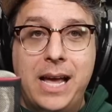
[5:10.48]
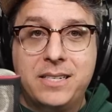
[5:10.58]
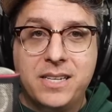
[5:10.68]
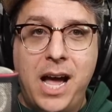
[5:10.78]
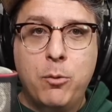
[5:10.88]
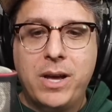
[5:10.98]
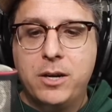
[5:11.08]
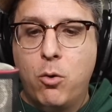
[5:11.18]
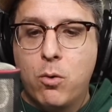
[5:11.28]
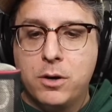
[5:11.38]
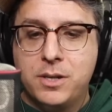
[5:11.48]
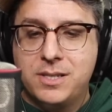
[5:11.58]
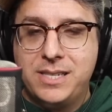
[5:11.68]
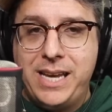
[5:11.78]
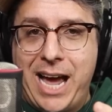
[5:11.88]
And now, in order to
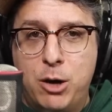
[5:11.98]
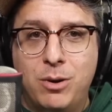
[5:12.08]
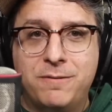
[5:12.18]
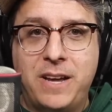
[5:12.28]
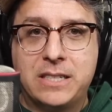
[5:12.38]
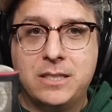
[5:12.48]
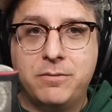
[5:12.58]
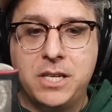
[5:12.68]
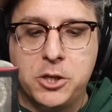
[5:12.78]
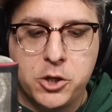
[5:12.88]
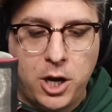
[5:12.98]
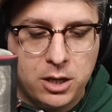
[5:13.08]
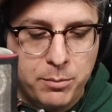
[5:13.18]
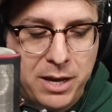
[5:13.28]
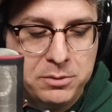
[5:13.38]
see how effective the
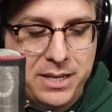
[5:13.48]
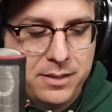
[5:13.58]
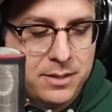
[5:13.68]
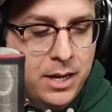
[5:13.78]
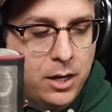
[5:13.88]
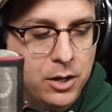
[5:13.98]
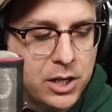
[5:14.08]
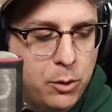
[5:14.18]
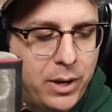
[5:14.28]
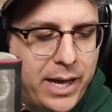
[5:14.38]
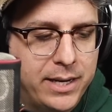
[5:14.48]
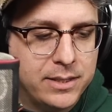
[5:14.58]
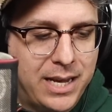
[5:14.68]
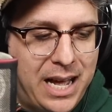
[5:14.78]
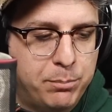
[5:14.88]
shock mount is, I'll go ahead
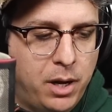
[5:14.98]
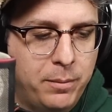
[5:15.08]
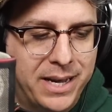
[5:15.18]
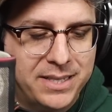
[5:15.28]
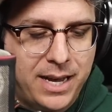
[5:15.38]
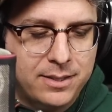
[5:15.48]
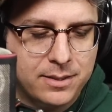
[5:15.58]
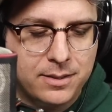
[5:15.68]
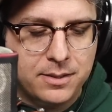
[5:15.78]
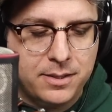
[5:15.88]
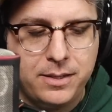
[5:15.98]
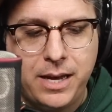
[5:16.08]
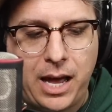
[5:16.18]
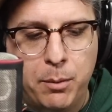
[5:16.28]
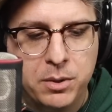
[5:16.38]
and tap on my desk to see
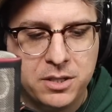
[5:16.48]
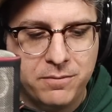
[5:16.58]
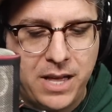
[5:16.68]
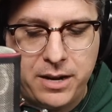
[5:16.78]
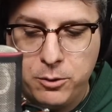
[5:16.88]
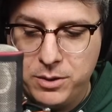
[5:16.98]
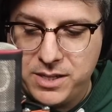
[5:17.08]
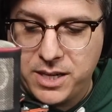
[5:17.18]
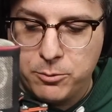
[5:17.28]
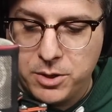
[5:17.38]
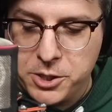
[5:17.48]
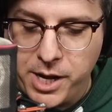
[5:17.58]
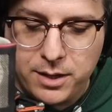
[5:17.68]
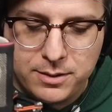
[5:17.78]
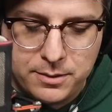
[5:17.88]
how much of that noise it can
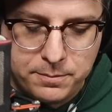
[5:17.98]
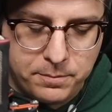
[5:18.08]
reject.